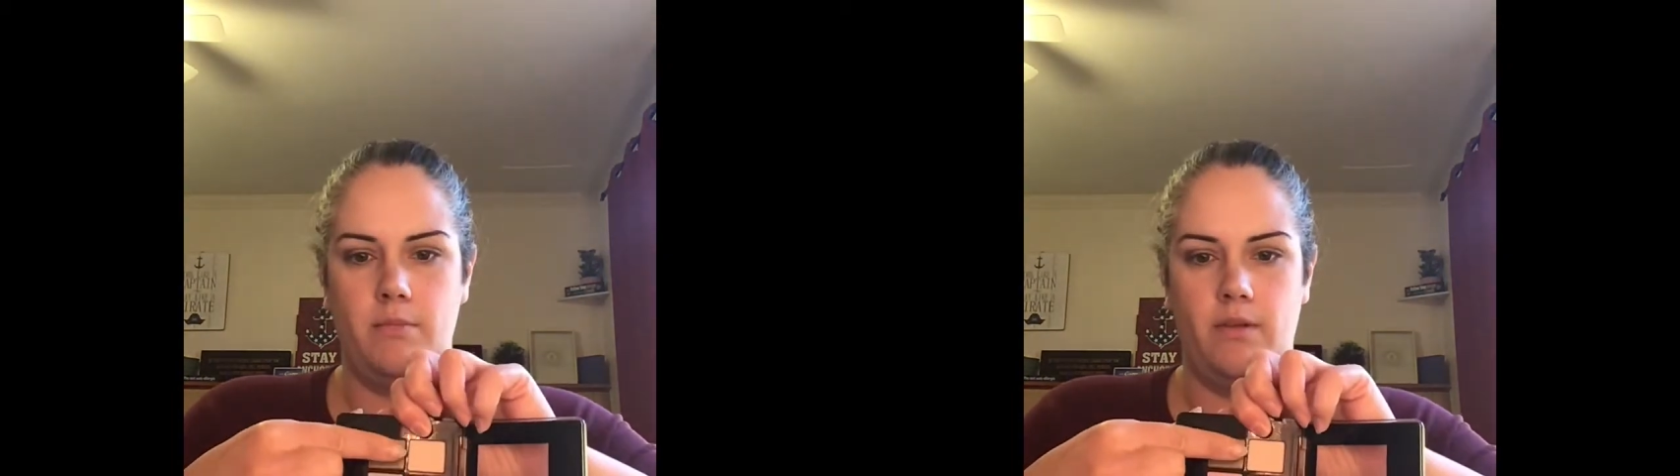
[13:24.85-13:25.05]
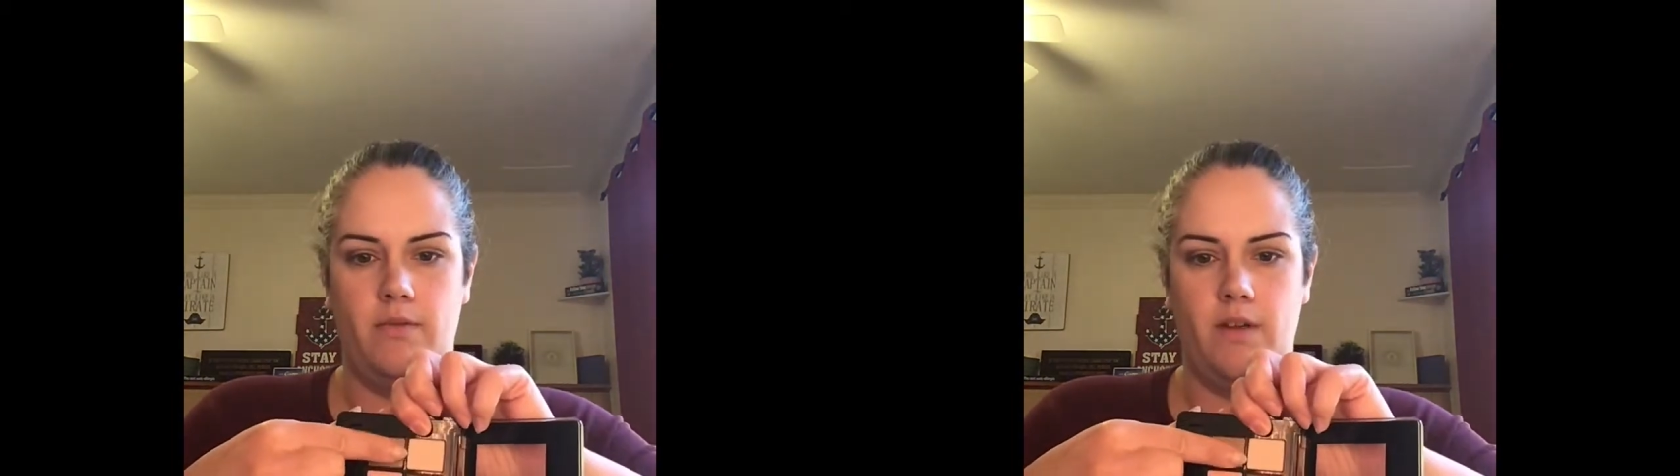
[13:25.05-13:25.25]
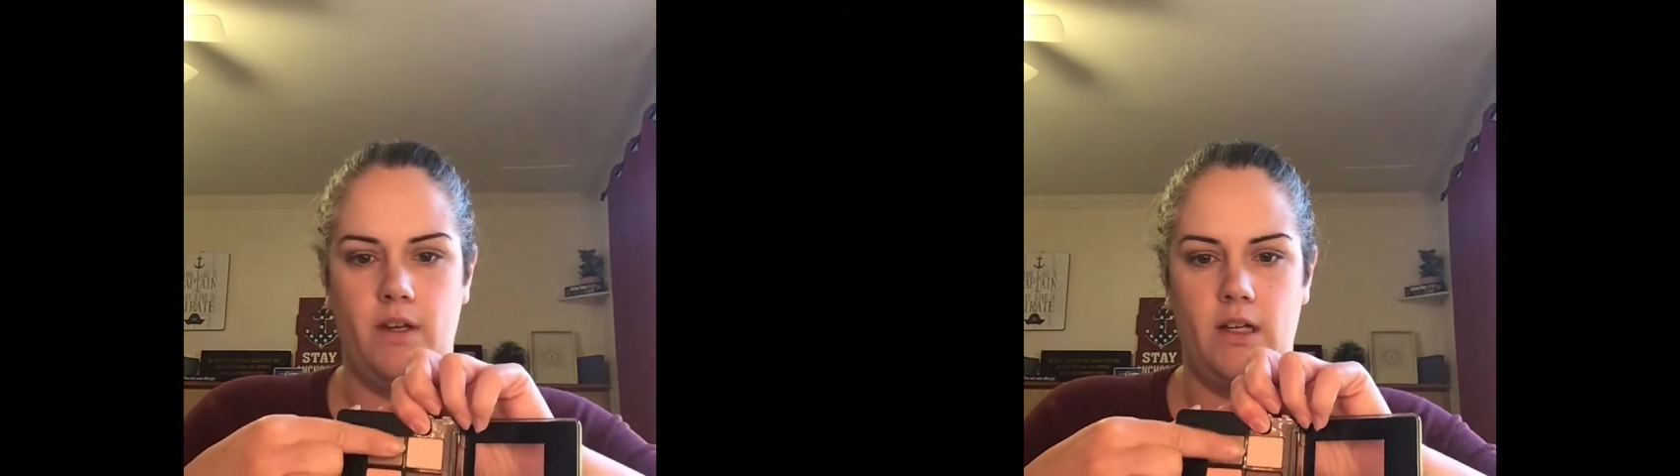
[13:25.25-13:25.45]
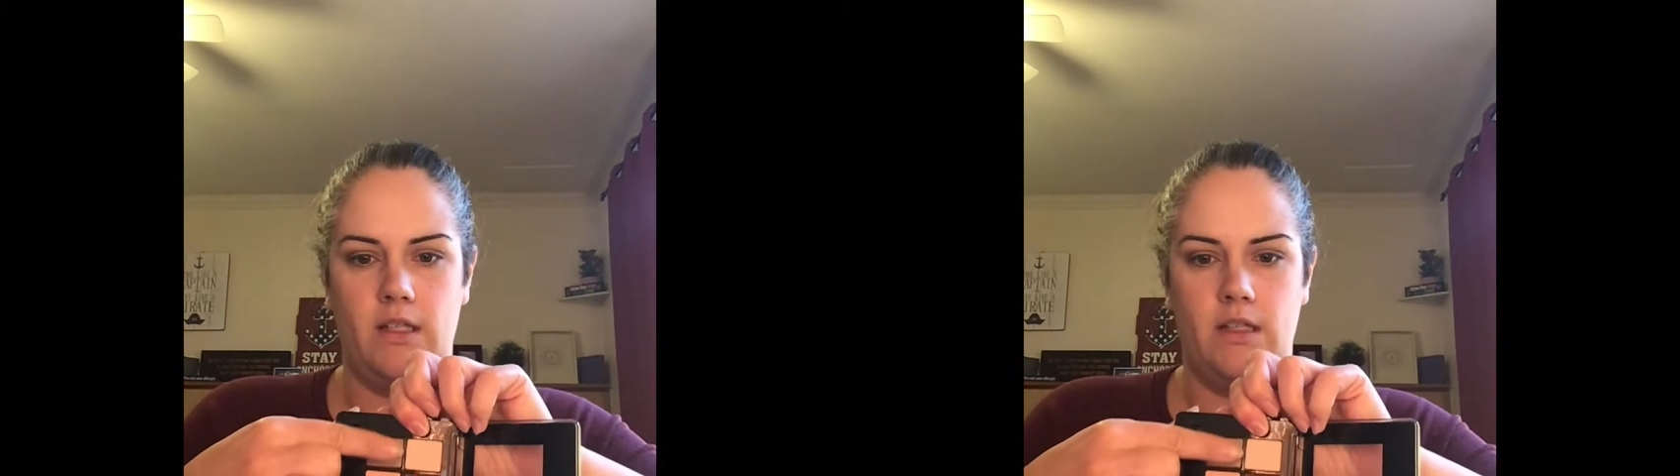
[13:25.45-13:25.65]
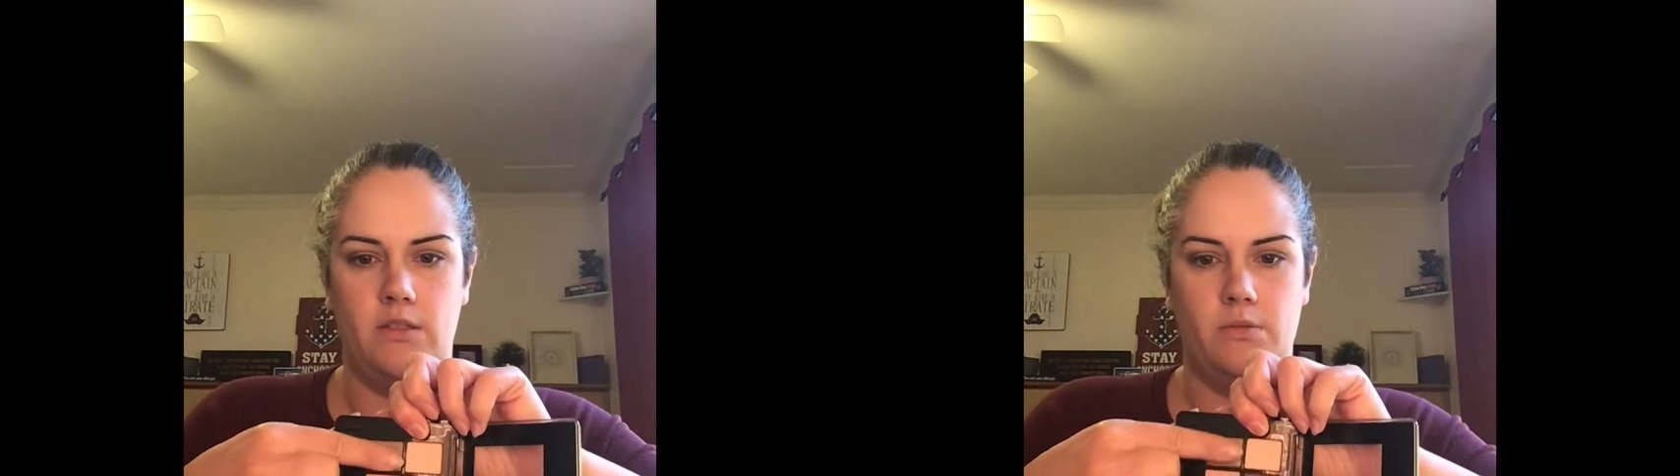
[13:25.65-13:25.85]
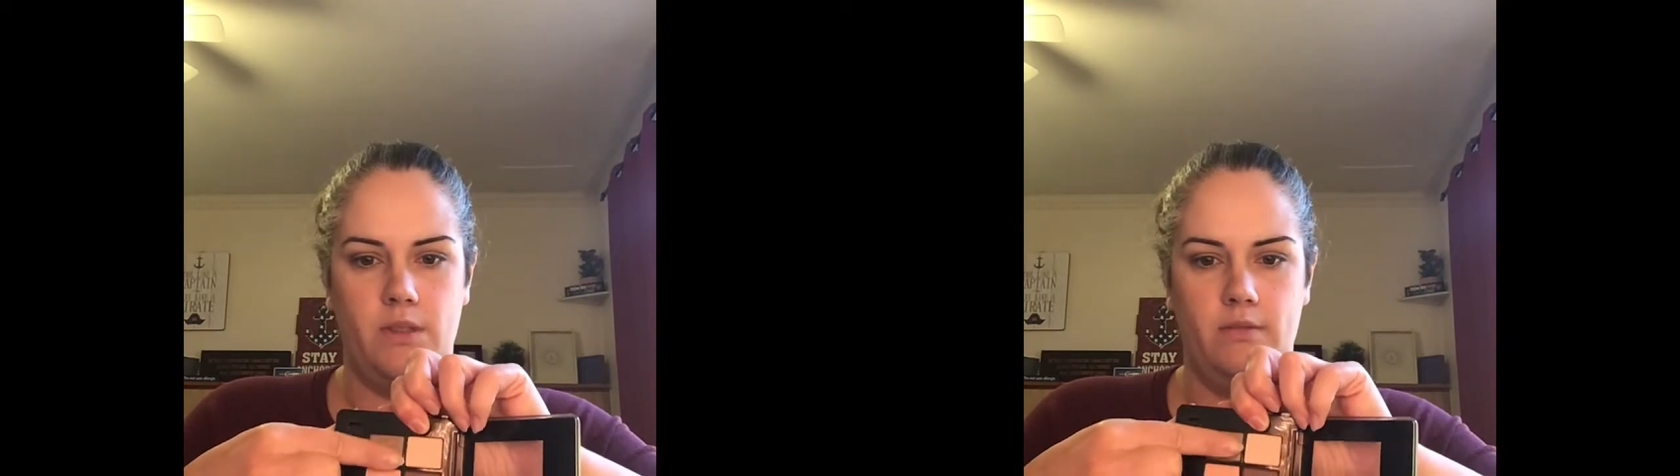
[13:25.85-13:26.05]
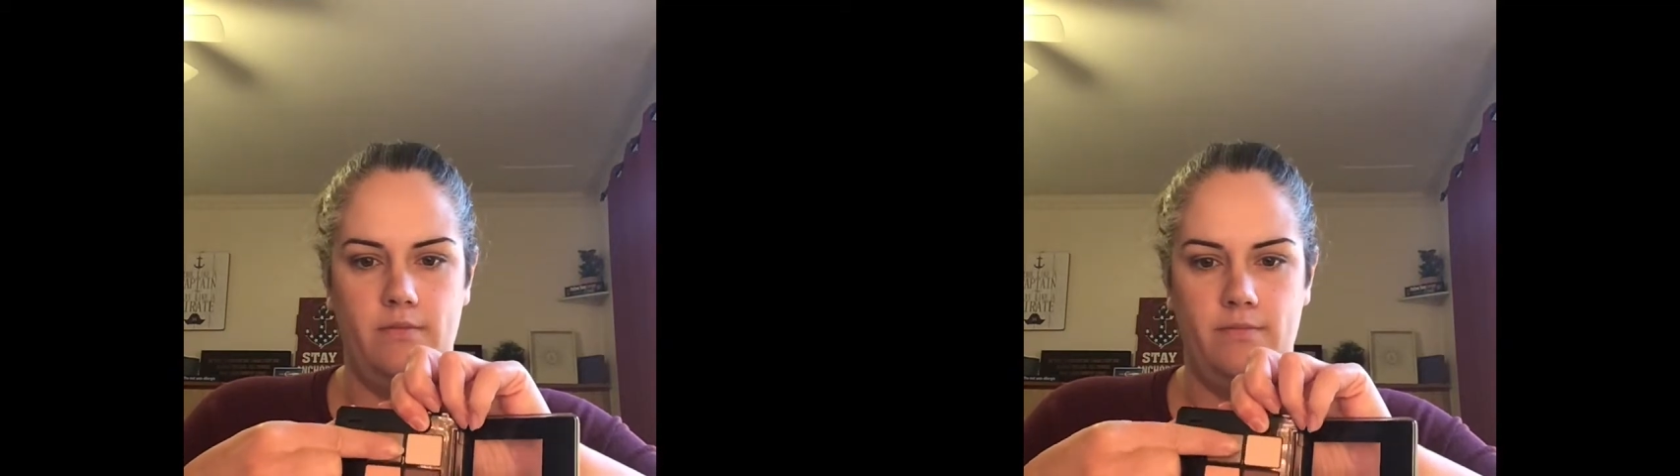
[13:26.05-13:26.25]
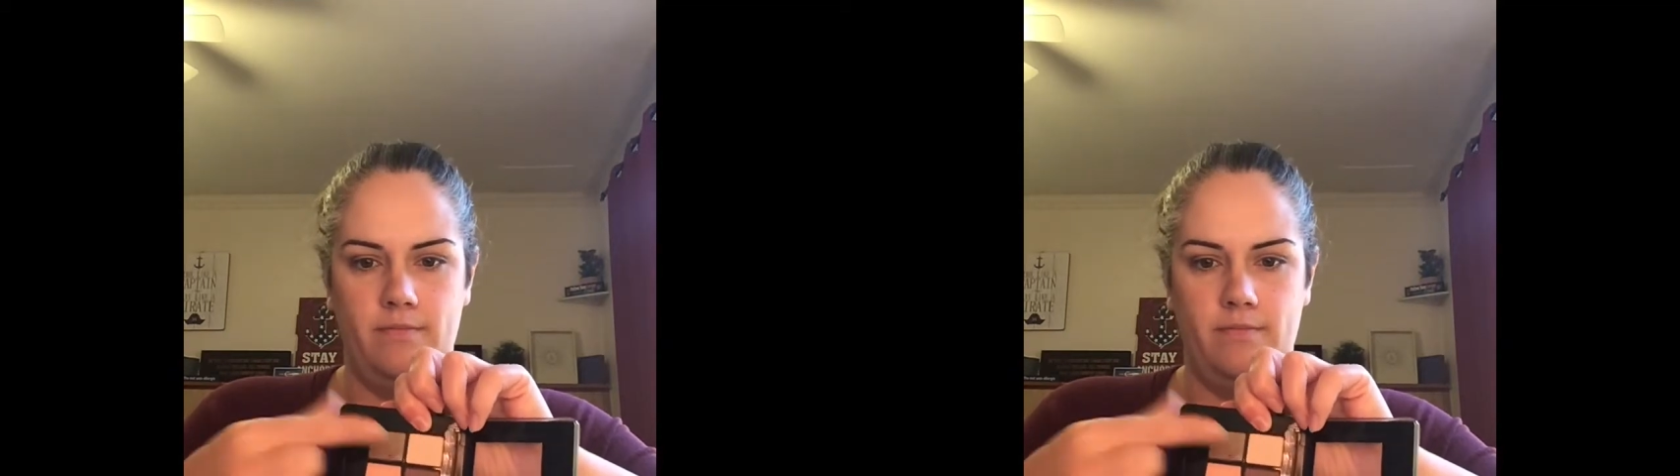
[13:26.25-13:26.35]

my finger in this one.